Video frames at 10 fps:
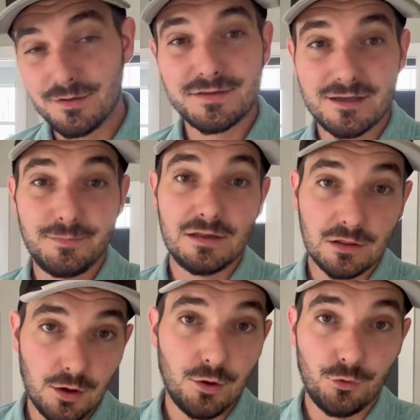is going to be
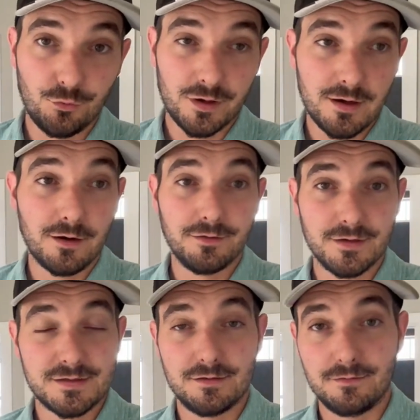low
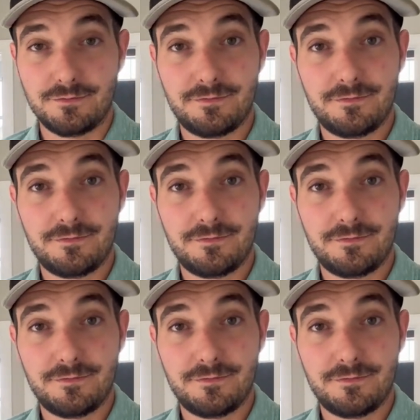regardless of